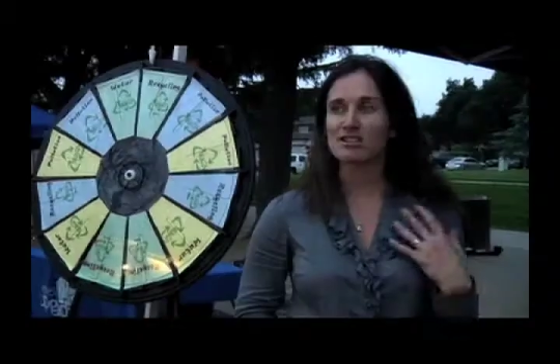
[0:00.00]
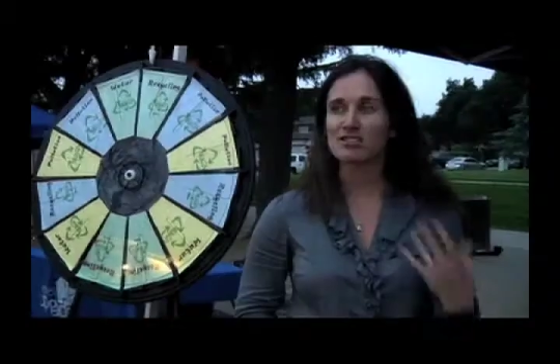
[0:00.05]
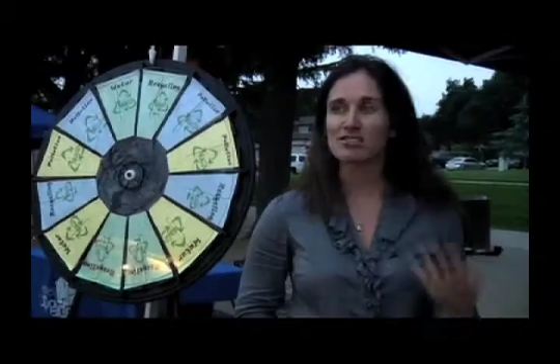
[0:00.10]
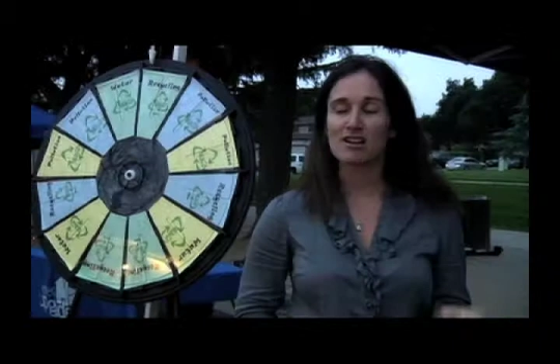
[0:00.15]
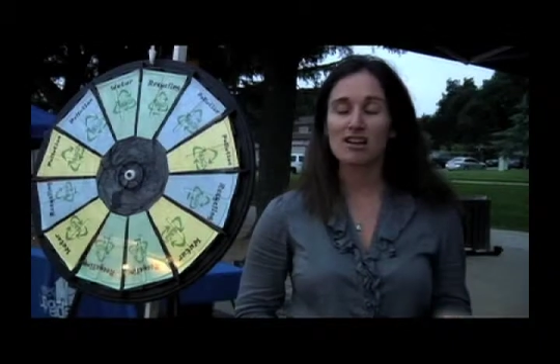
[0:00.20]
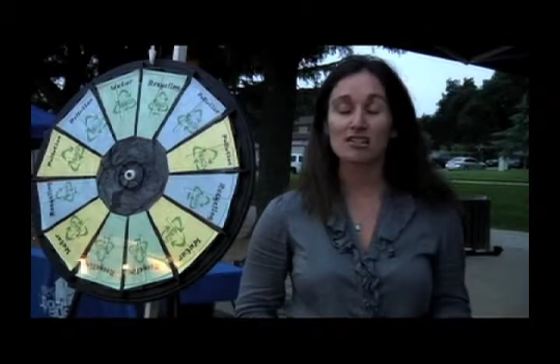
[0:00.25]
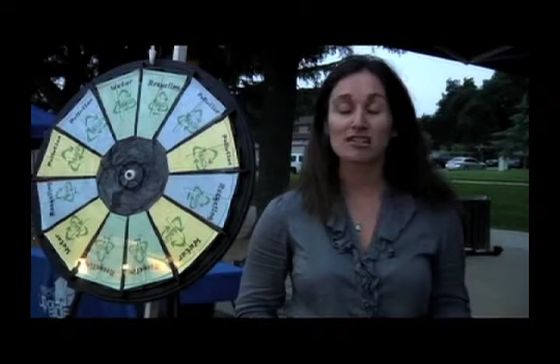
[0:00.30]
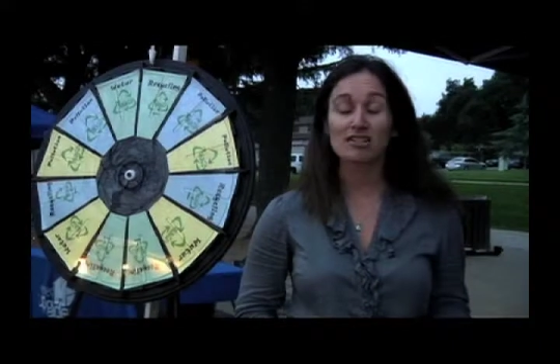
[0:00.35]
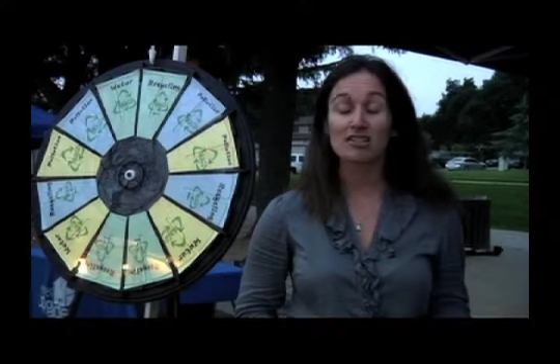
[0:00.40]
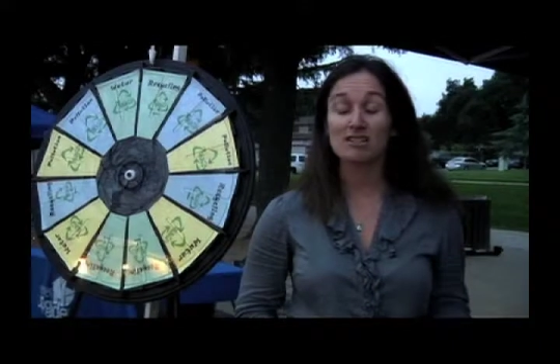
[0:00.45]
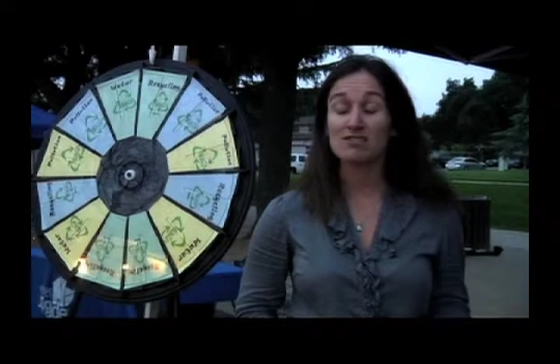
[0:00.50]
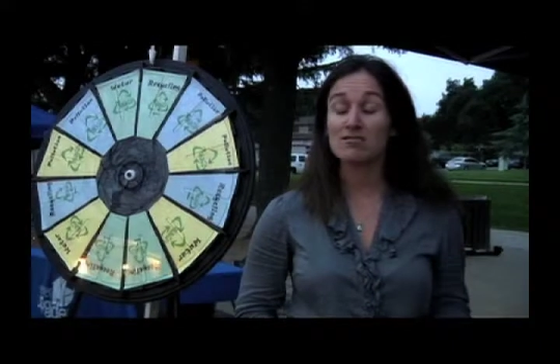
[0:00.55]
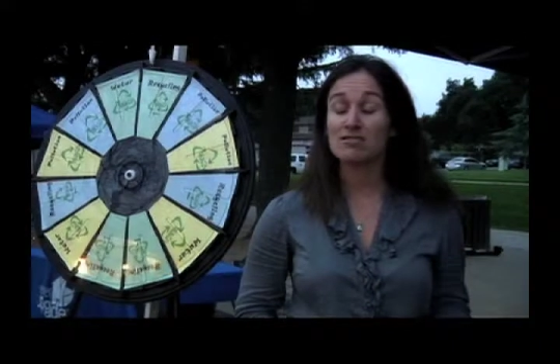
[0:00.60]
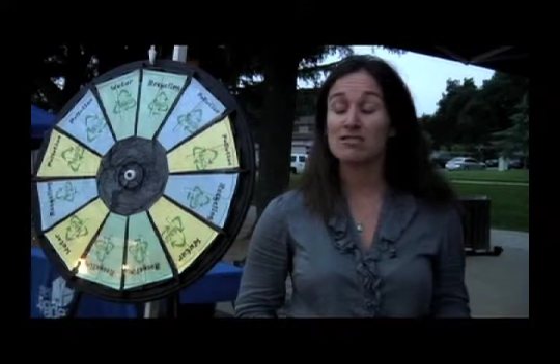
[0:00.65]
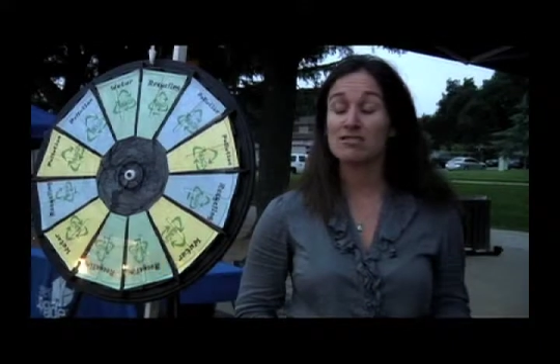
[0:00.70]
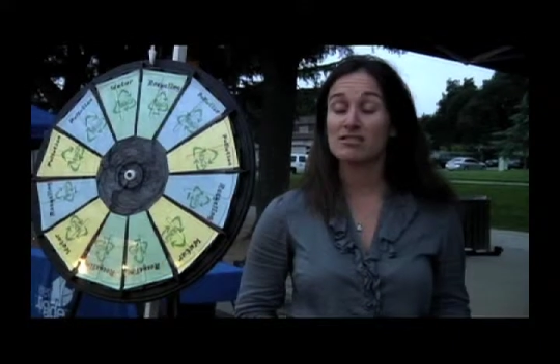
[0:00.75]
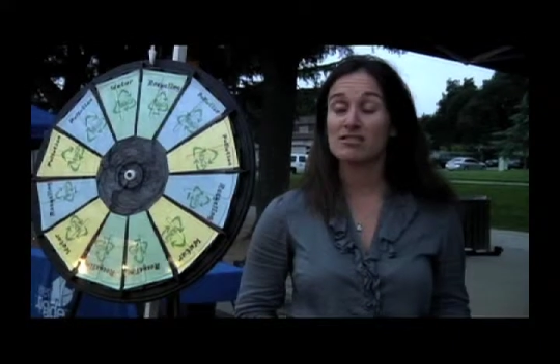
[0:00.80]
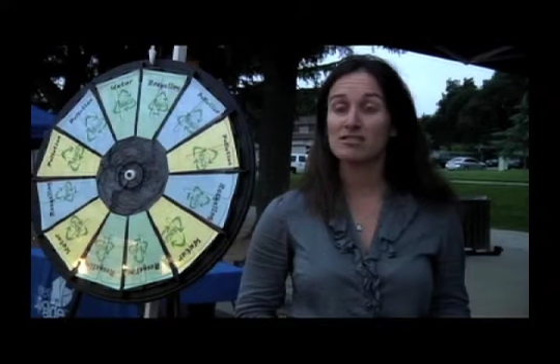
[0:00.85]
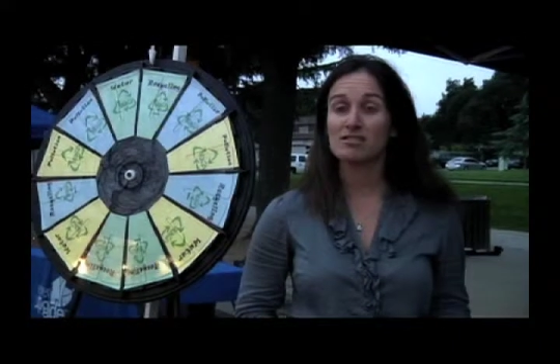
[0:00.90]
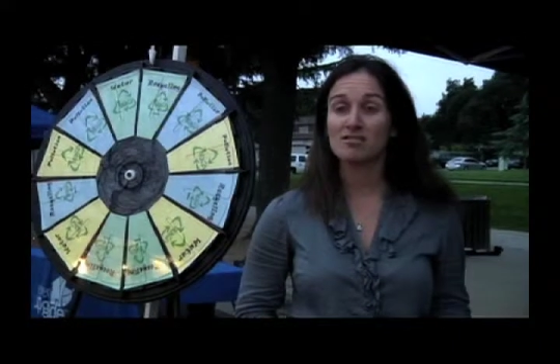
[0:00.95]
there's lots that you
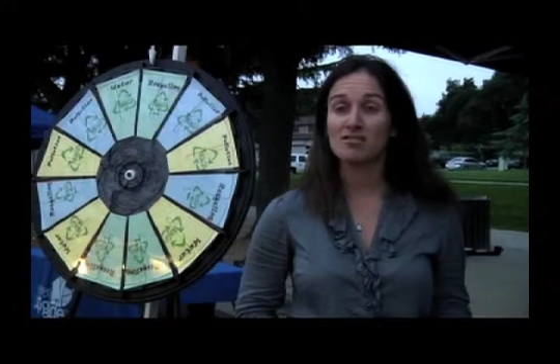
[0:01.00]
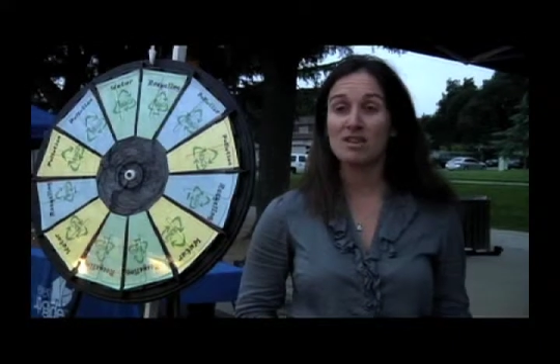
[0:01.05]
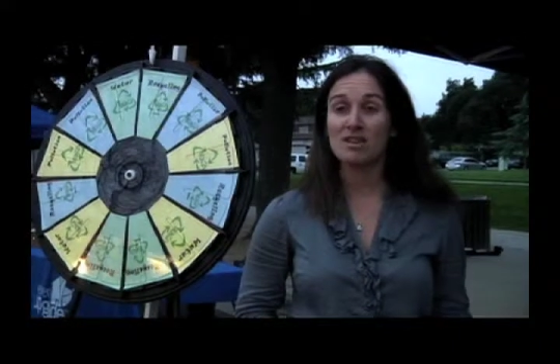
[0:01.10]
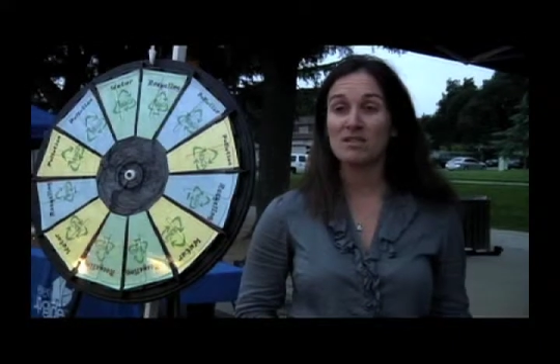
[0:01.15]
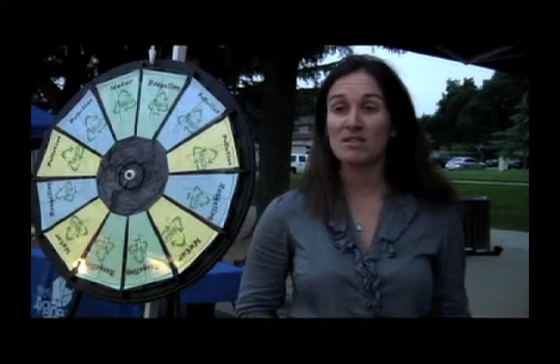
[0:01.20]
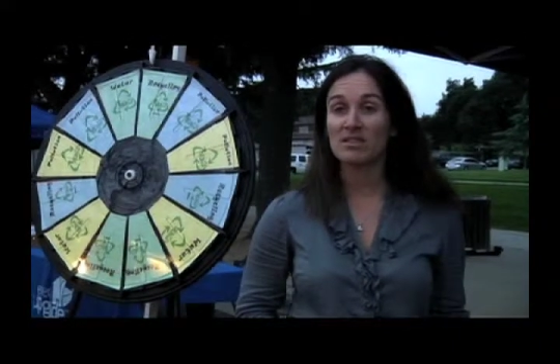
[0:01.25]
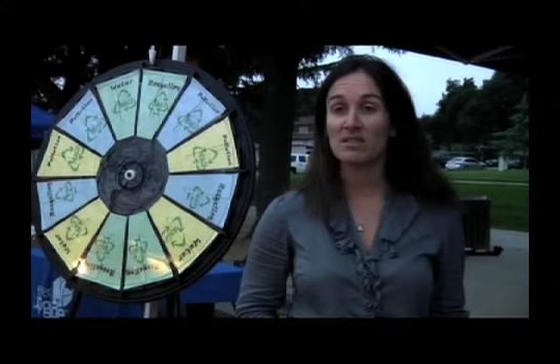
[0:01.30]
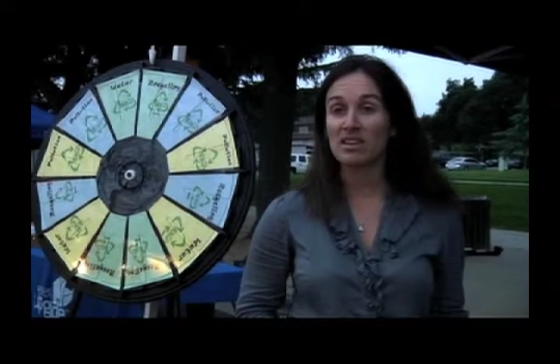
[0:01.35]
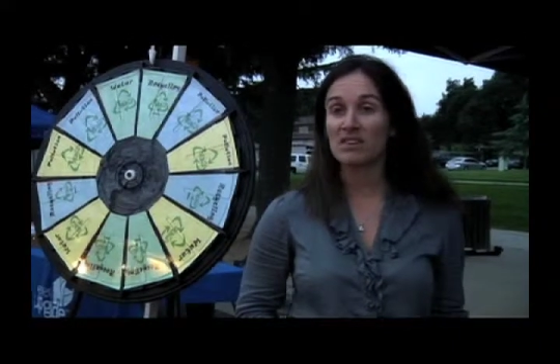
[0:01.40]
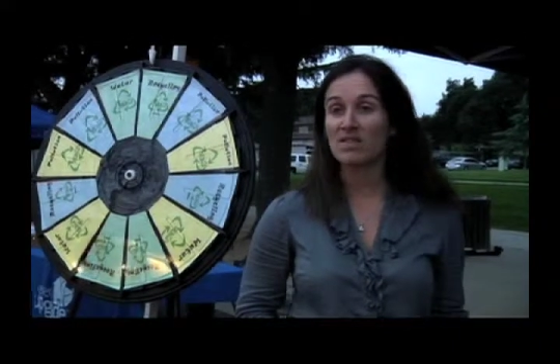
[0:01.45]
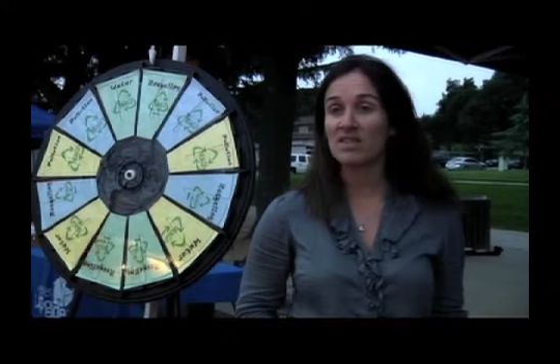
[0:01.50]
can do, even